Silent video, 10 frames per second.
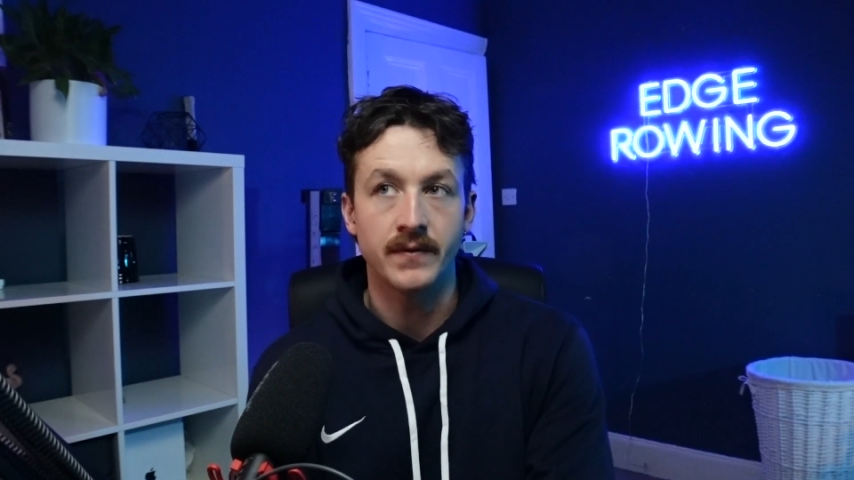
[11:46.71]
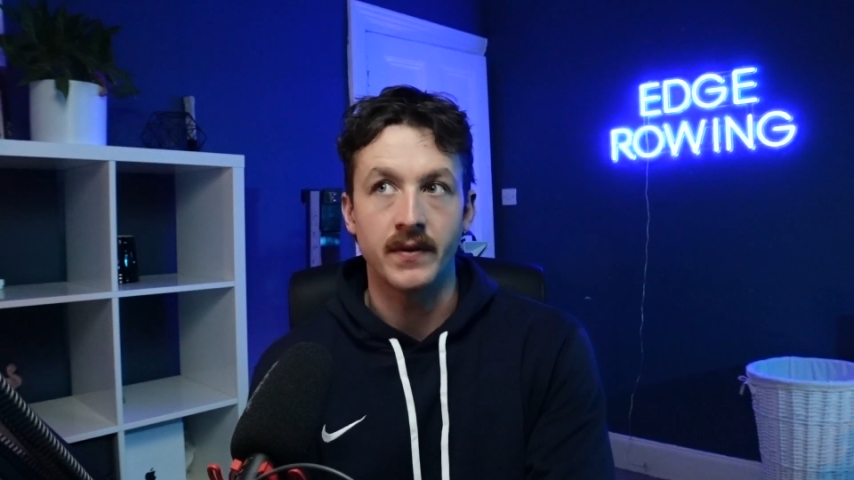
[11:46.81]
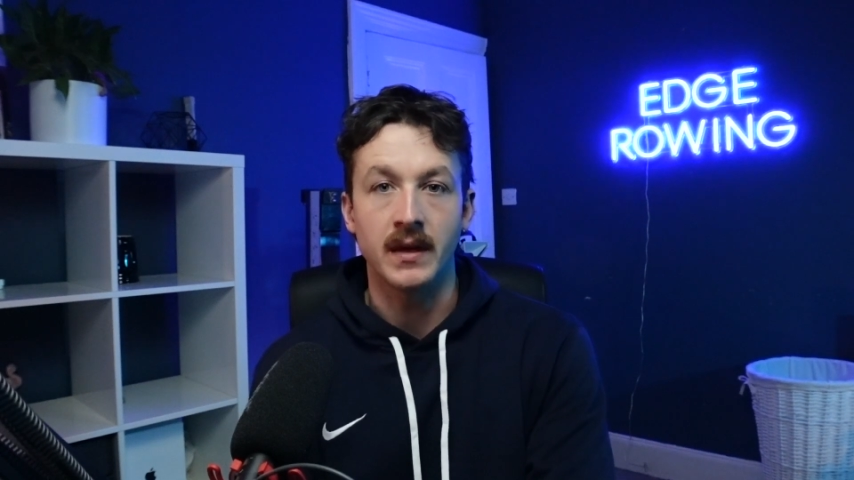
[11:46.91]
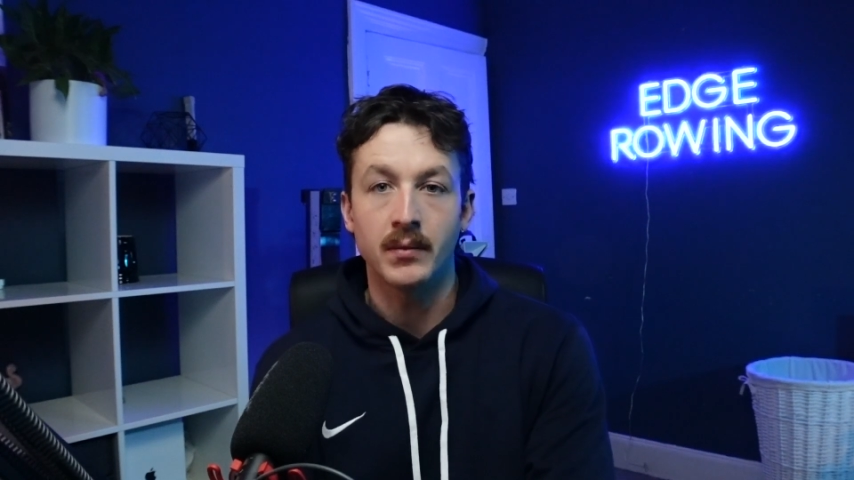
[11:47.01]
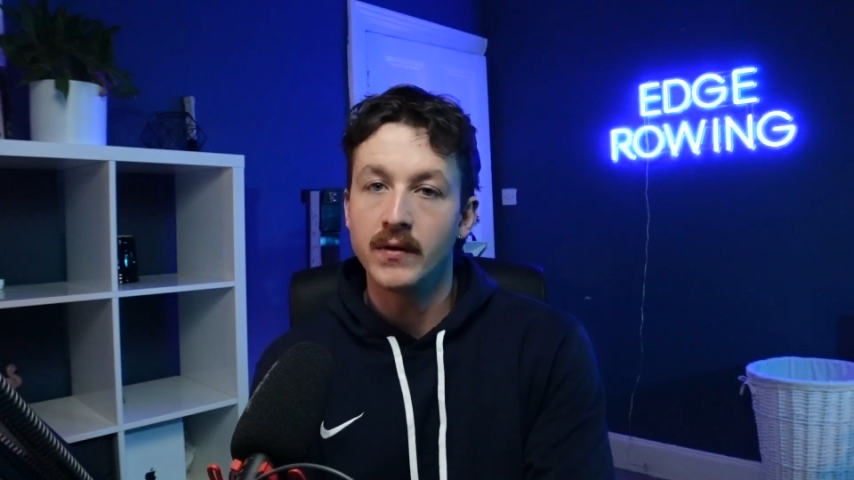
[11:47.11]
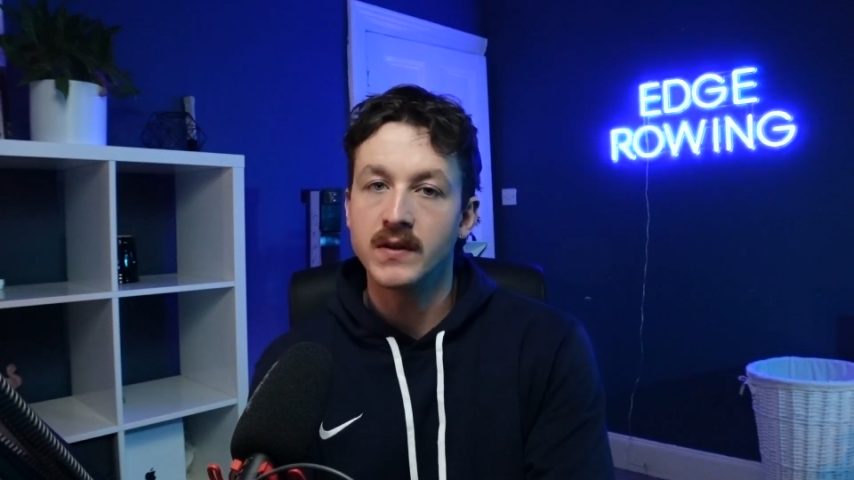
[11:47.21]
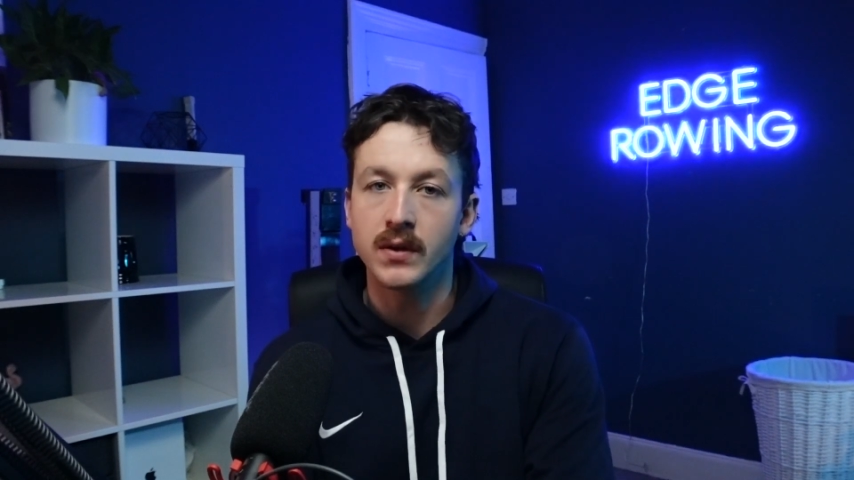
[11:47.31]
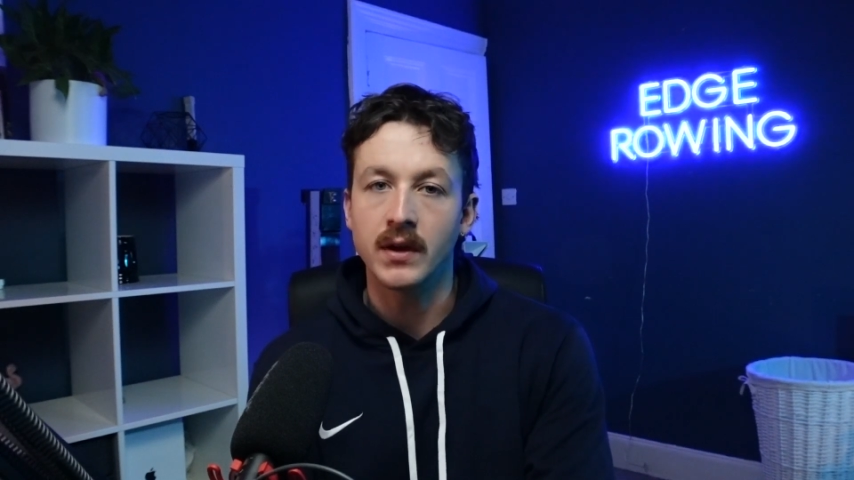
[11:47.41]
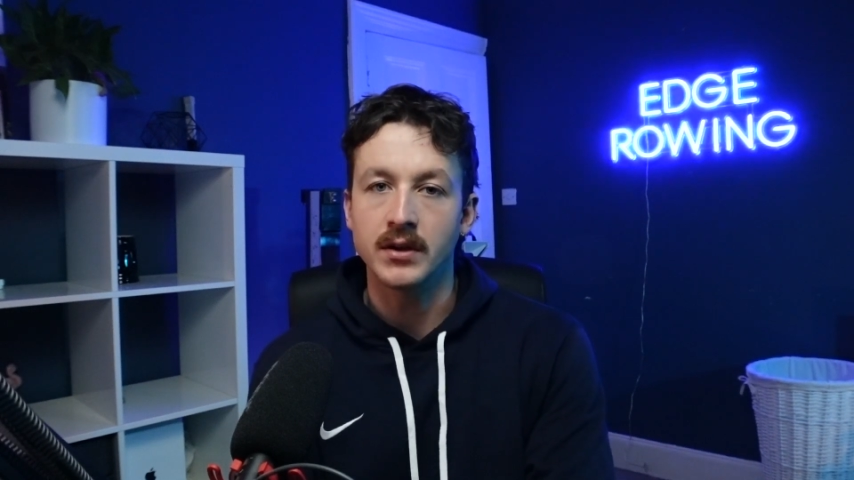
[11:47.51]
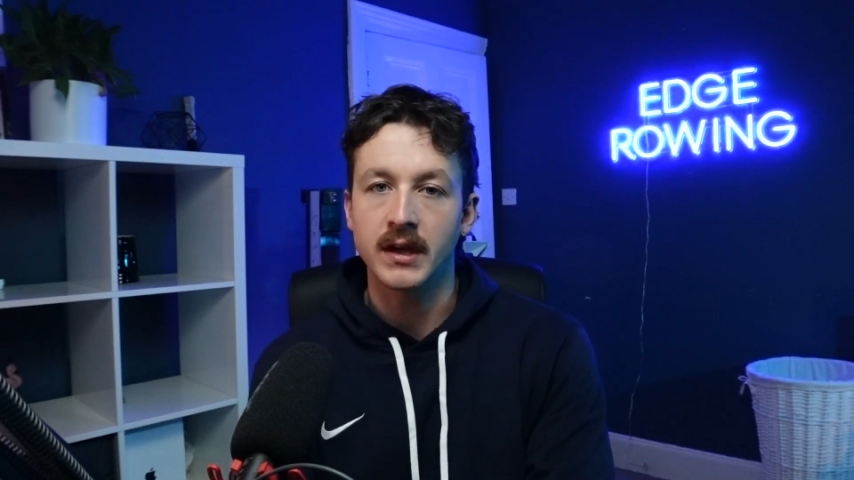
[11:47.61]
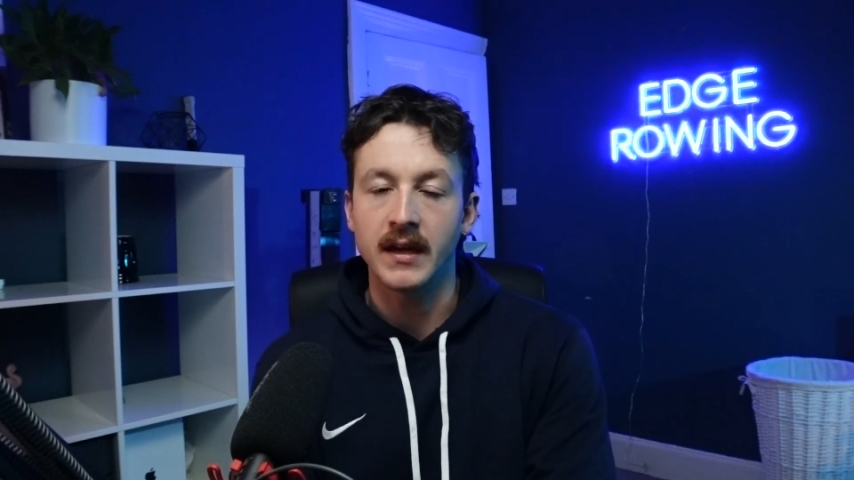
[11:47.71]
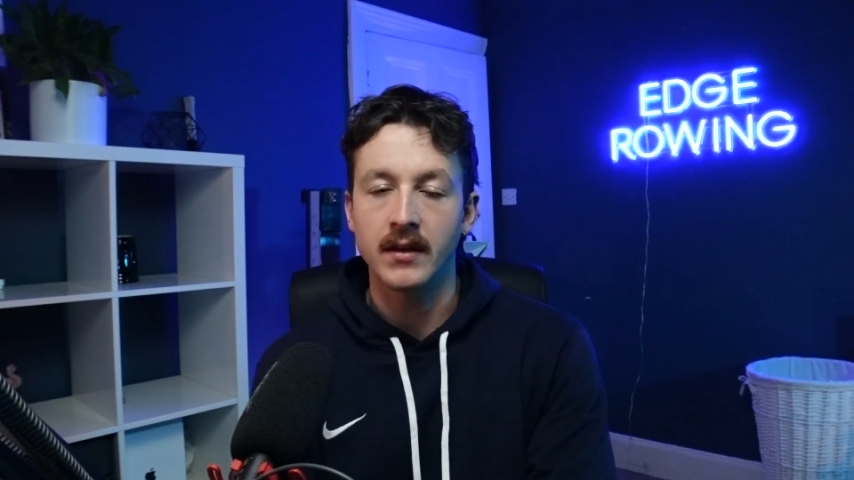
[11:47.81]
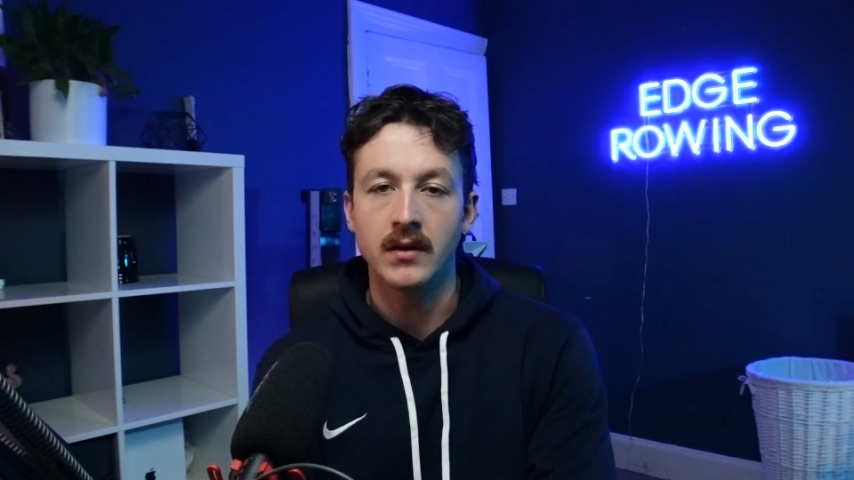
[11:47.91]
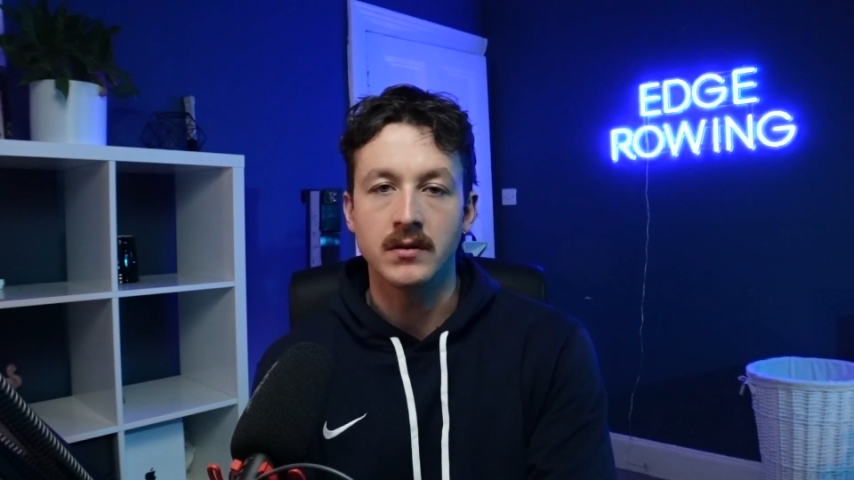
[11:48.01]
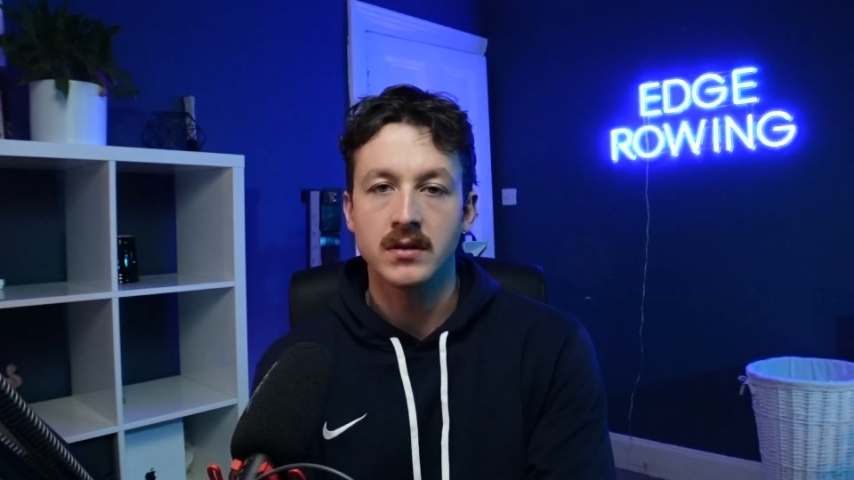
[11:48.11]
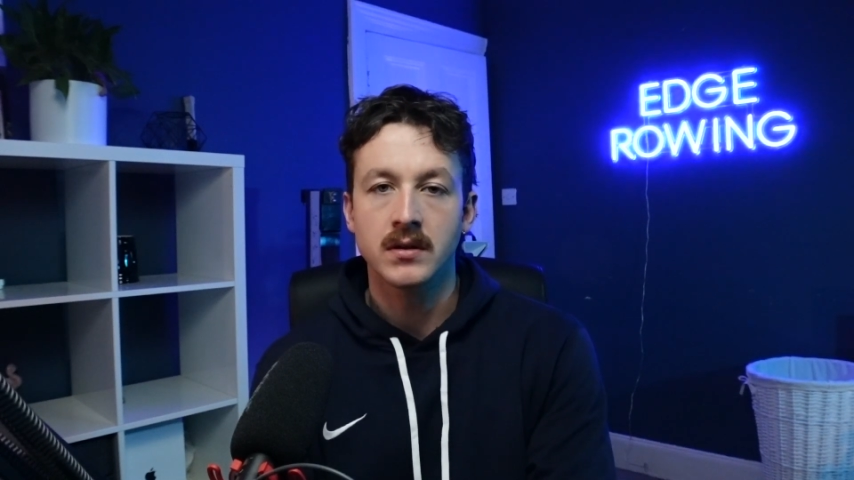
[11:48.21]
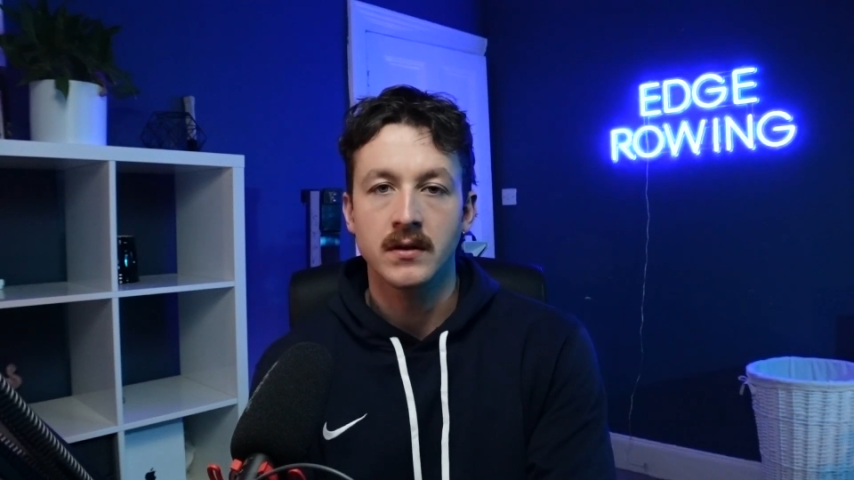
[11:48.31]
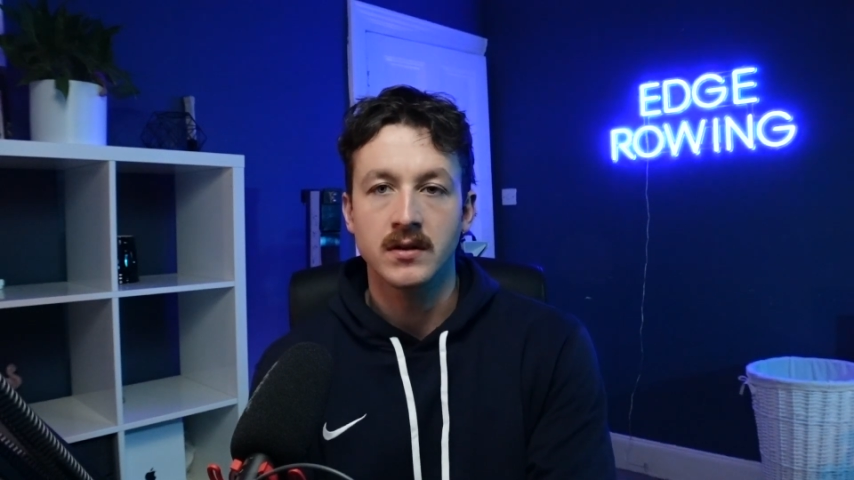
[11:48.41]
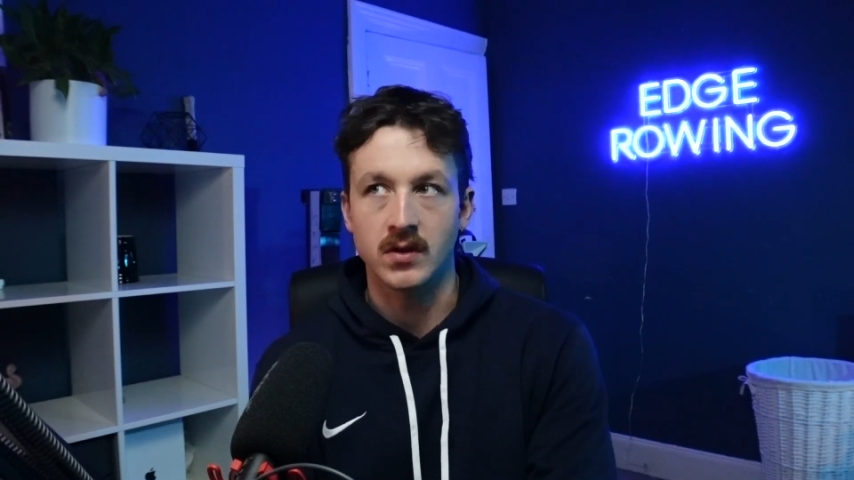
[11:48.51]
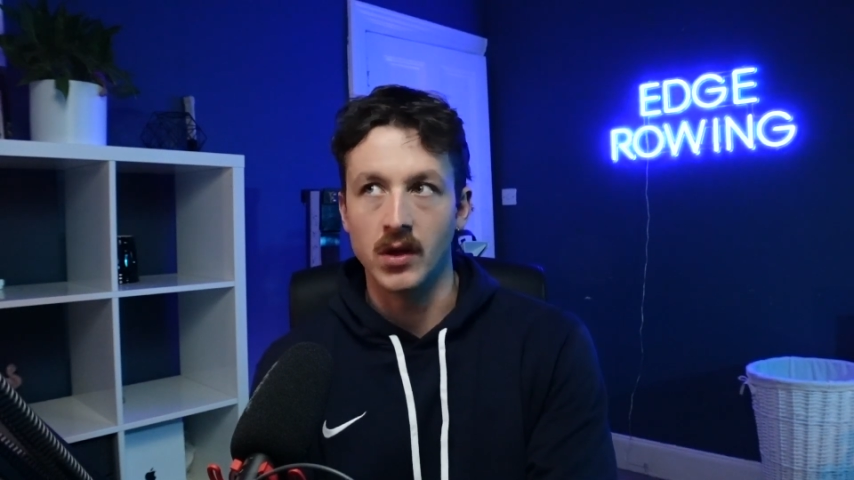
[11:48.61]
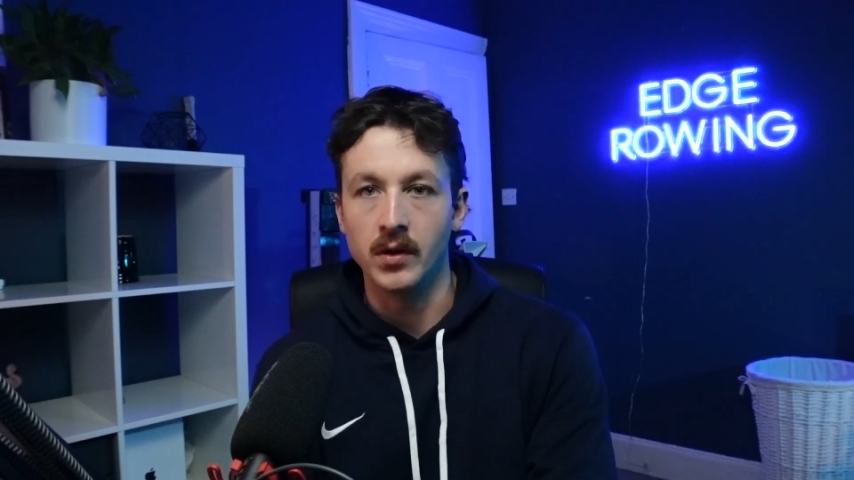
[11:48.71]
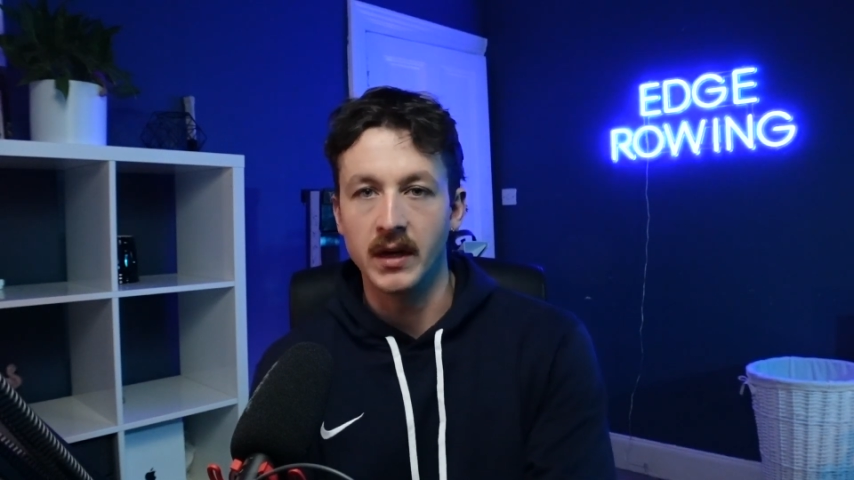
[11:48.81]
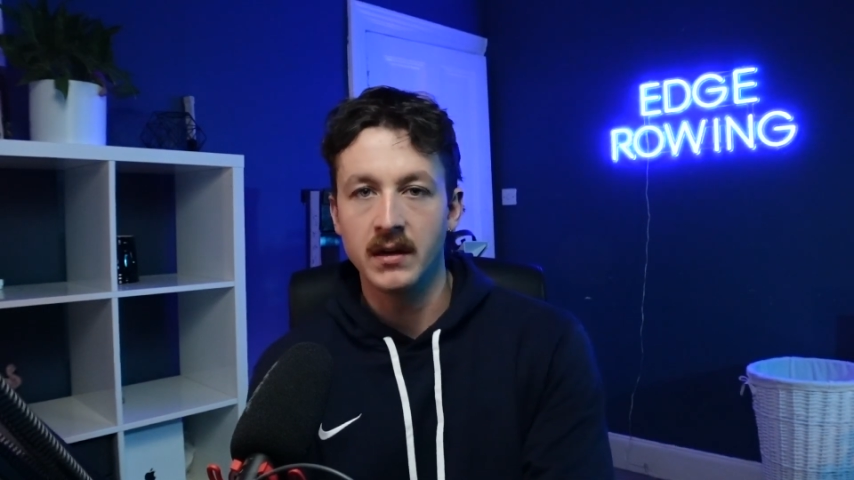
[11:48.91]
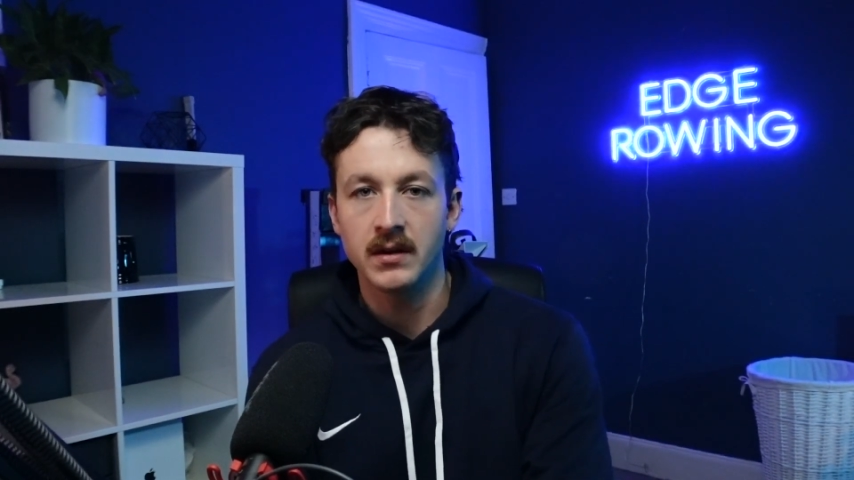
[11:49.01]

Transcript: If you can move 200 kilos slowly,